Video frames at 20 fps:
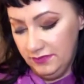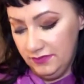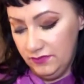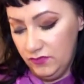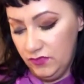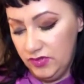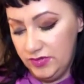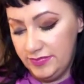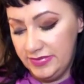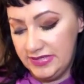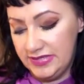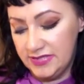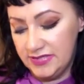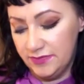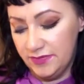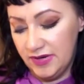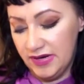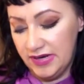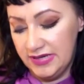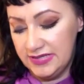Wouldn't be
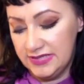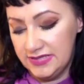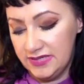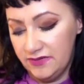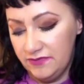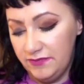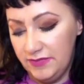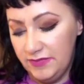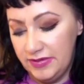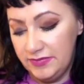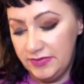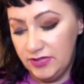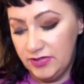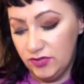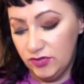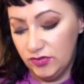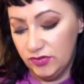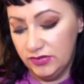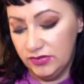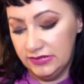surprised if maybe
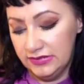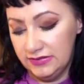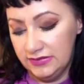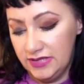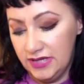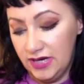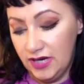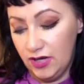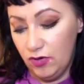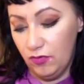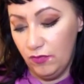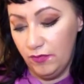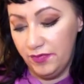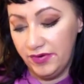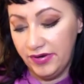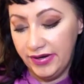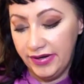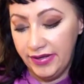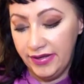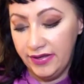you're,
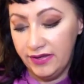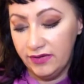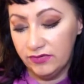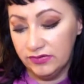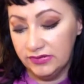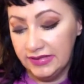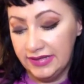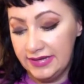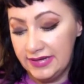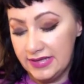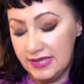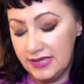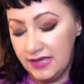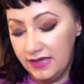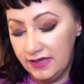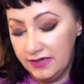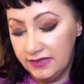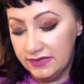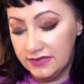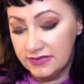praying or lighting
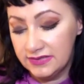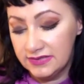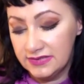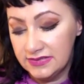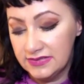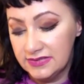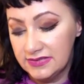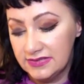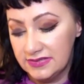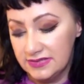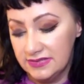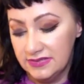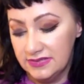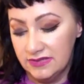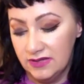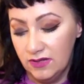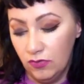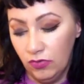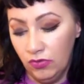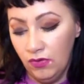candles and
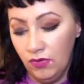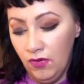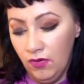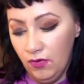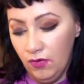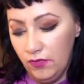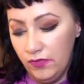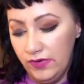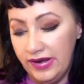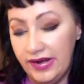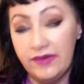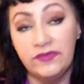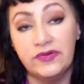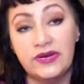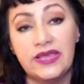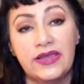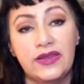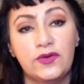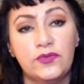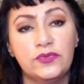whatever,
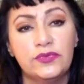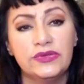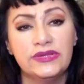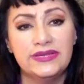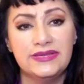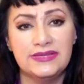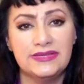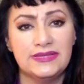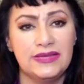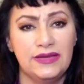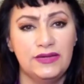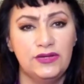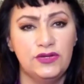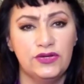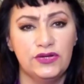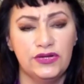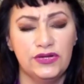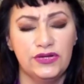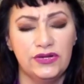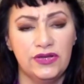getting really
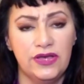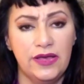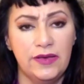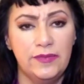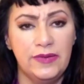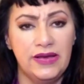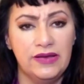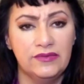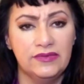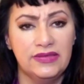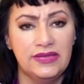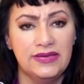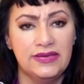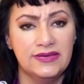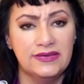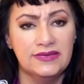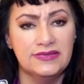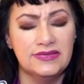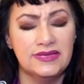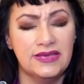centered about
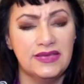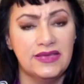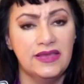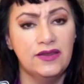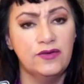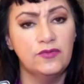things and getting